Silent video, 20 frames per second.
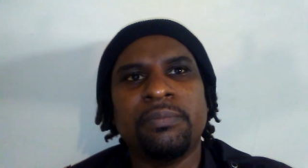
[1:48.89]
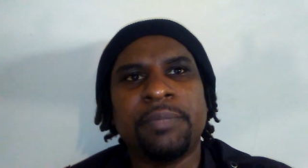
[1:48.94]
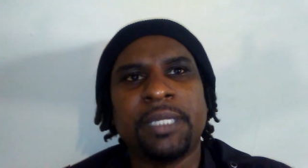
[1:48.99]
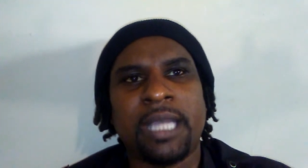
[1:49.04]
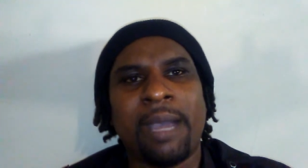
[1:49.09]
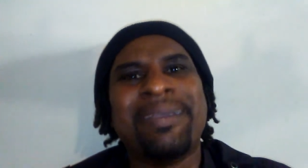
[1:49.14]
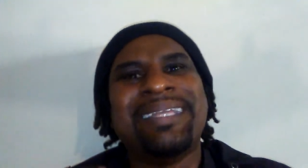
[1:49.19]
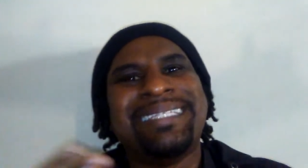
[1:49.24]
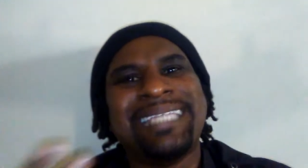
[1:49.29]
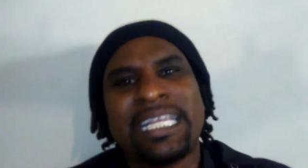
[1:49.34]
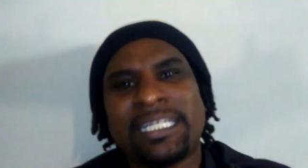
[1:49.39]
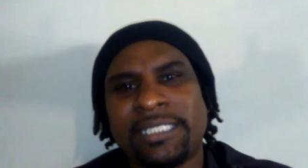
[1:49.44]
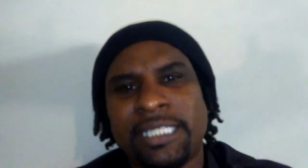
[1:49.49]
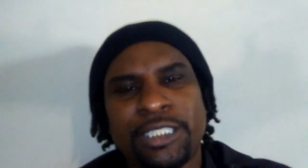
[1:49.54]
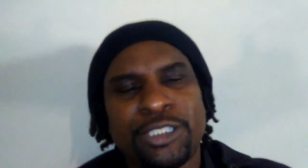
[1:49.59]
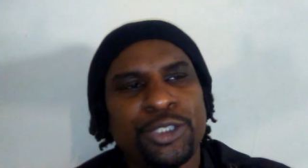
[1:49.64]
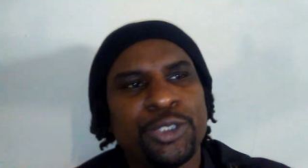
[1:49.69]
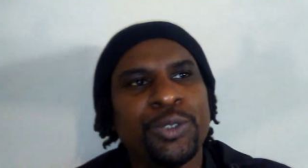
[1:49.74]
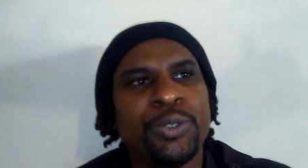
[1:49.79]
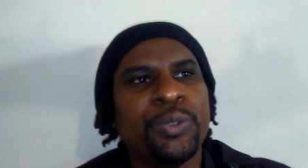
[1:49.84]
become
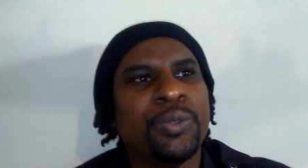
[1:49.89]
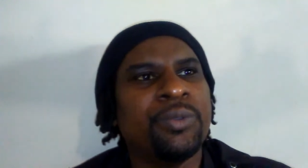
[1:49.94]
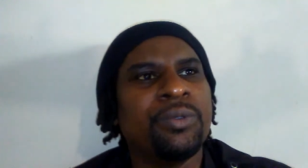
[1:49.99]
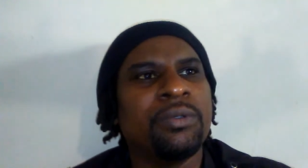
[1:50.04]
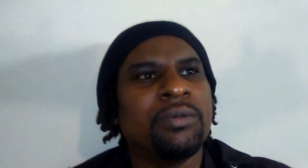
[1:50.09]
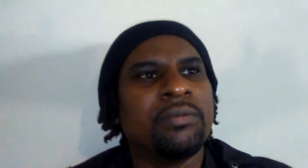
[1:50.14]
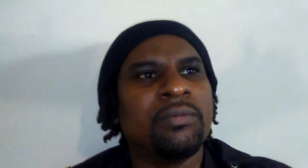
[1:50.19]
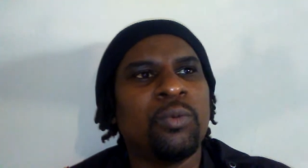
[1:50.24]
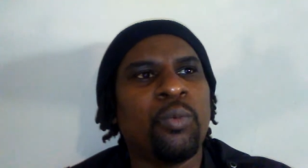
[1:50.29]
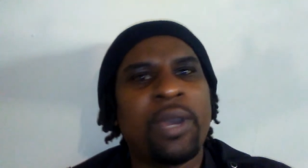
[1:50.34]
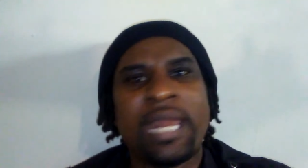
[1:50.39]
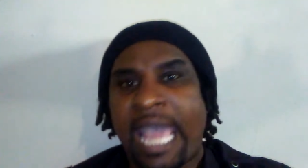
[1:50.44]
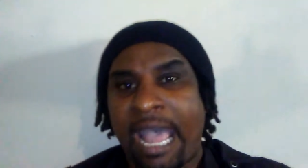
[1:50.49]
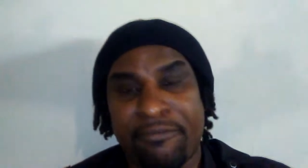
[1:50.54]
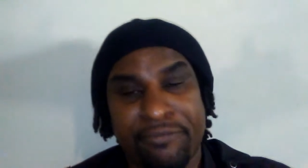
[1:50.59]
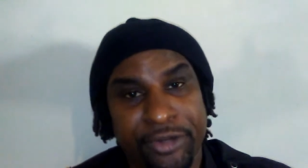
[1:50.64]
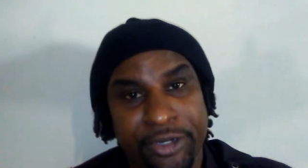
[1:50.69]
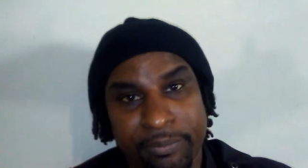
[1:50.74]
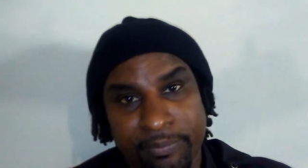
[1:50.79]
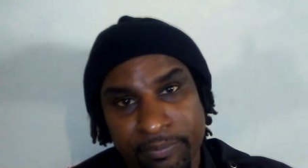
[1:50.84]
addicted to
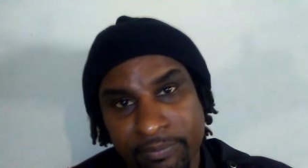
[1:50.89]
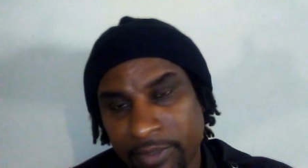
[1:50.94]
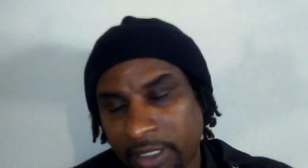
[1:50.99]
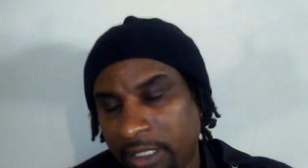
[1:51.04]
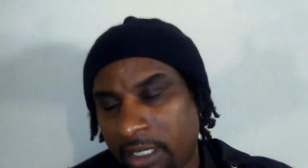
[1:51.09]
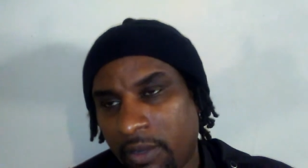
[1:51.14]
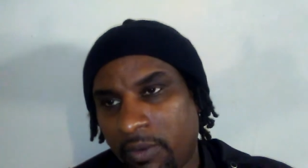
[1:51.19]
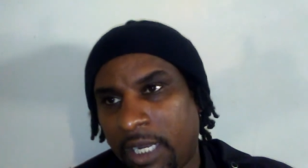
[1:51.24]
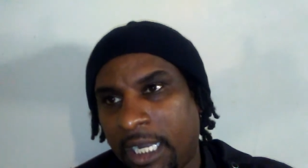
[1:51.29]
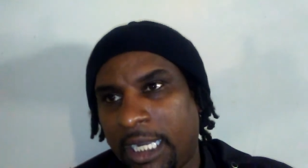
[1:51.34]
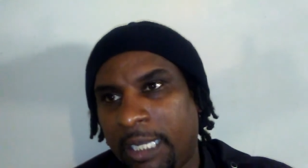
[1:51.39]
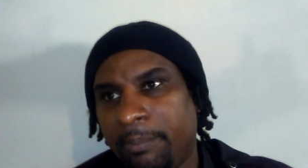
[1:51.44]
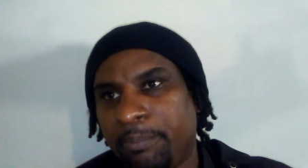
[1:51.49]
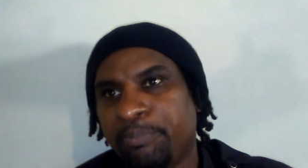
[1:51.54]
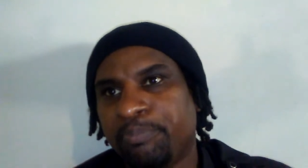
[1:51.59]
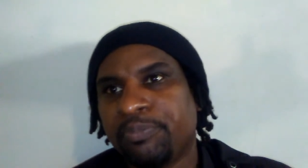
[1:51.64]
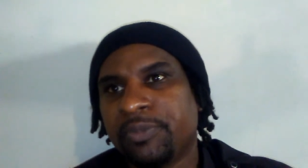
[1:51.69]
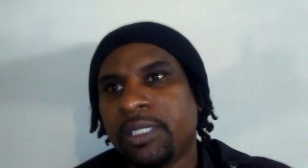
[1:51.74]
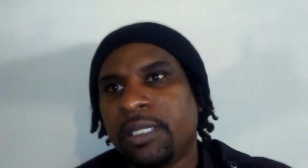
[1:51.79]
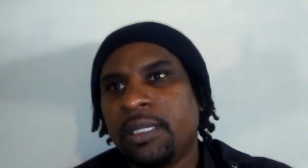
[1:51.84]
whatever,
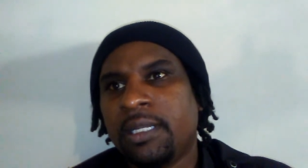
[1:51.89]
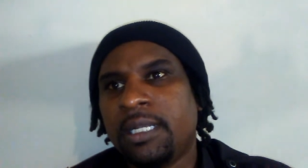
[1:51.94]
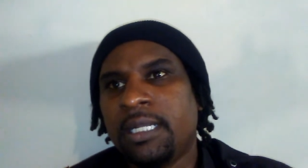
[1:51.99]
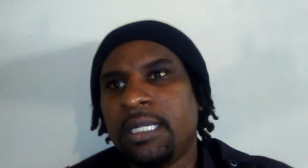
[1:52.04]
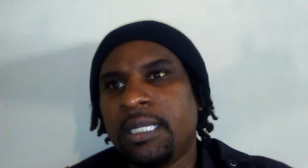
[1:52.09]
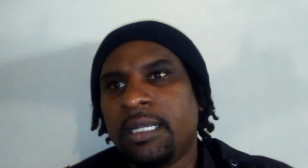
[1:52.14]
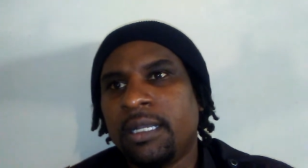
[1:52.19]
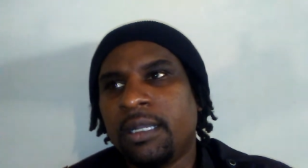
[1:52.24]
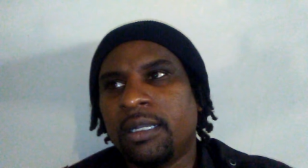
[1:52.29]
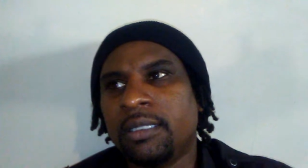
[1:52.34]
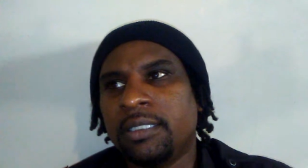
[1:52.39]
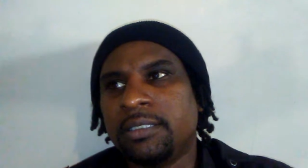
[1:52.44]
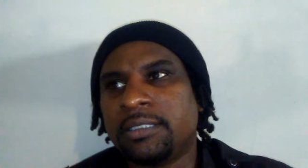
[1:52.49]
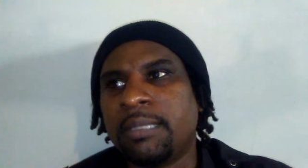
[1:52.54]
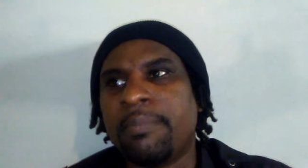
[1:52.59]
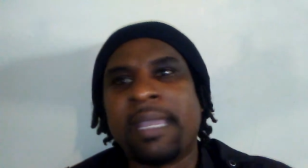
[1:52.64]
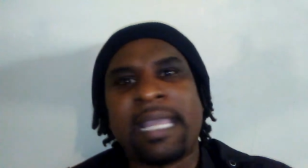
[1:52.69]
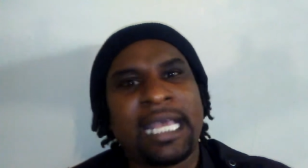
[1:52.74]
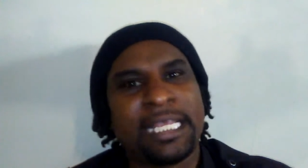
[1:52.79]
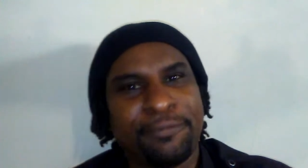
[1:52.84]

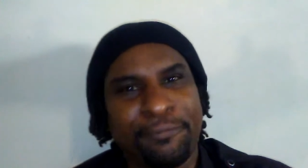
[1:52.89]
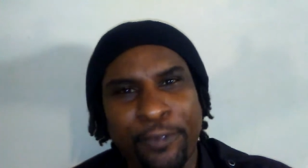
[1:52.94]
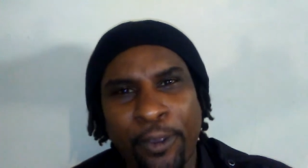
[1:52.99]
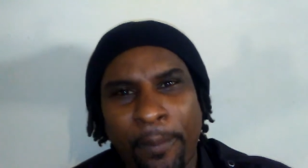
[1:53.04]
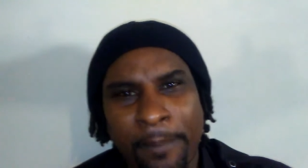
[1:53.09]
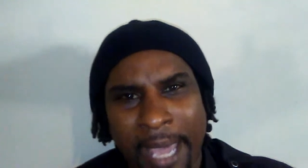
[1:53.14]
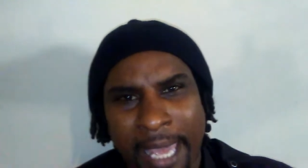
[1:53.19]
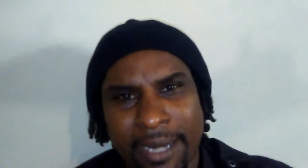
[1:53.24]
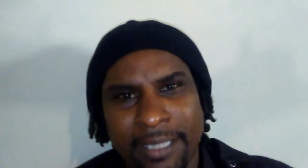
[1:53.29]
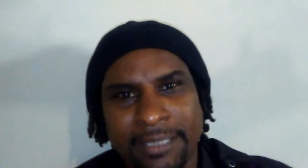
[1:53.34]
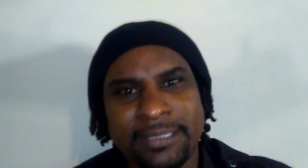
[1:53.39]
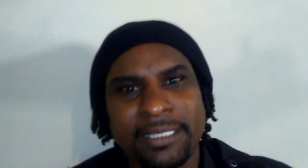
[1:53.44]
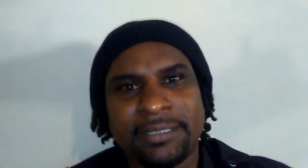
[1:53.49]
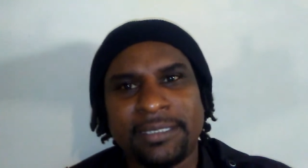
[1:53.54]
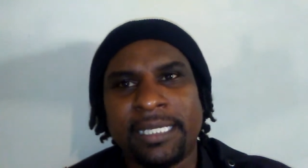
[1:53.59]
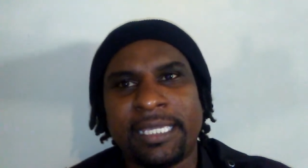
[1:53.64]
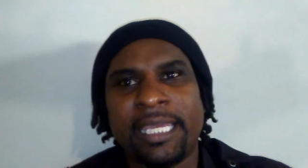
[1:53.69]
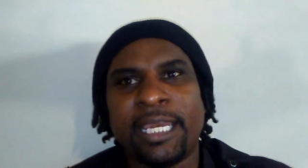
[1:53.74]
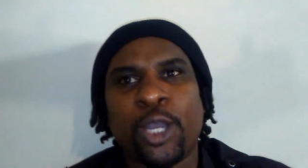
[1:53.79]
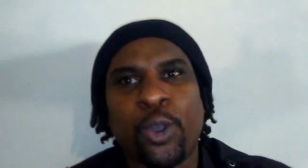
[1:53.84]
to make us feel better,
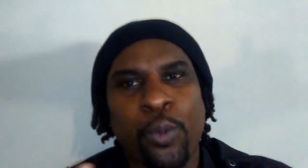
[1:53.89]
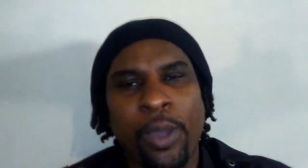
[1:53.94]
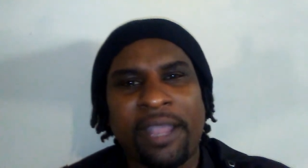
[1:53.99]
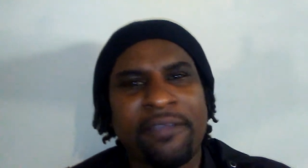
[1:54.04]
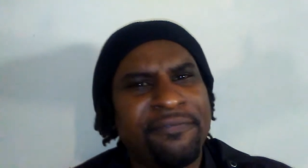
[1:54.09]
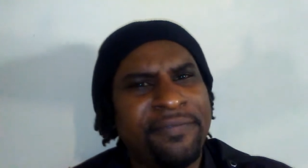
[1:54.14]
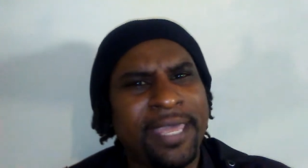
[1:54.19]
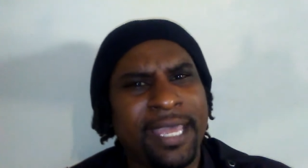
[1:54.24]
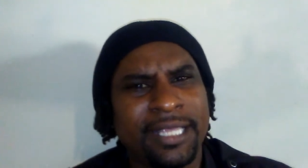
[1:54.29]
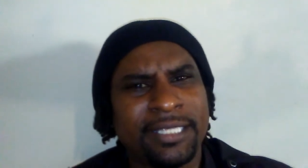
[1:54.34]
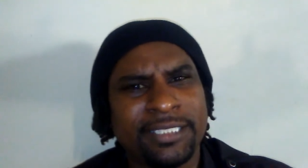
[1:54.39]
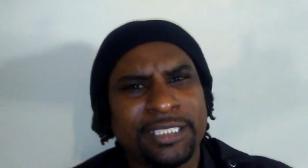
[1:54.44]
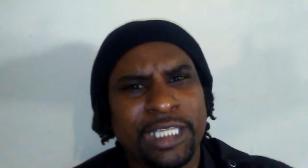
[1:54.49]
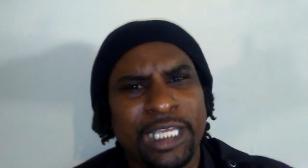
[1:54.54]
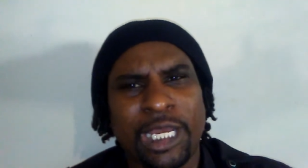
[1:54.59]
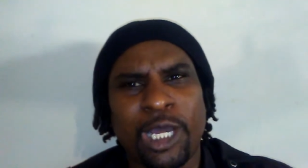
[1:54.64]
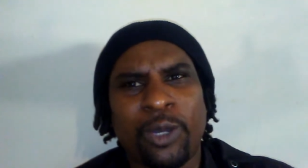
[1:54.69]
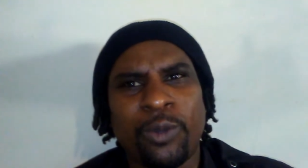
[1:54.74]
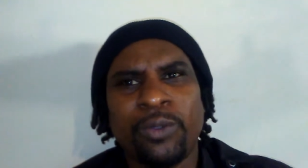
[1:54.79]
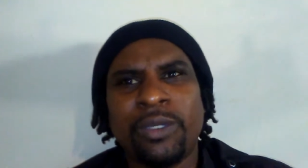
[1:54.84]
to get a quick fix,
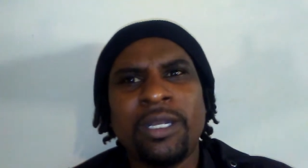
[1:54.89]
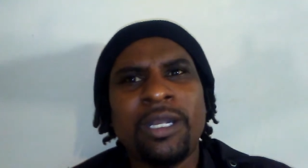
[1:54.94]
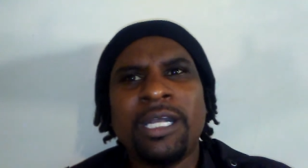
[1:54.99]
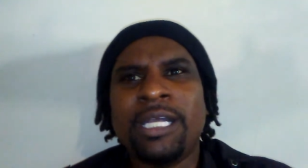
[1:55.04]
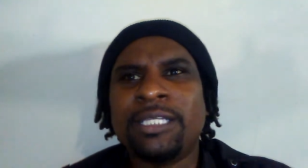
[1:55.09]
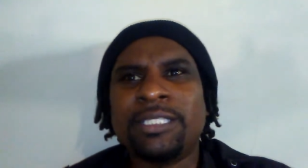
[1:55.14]
it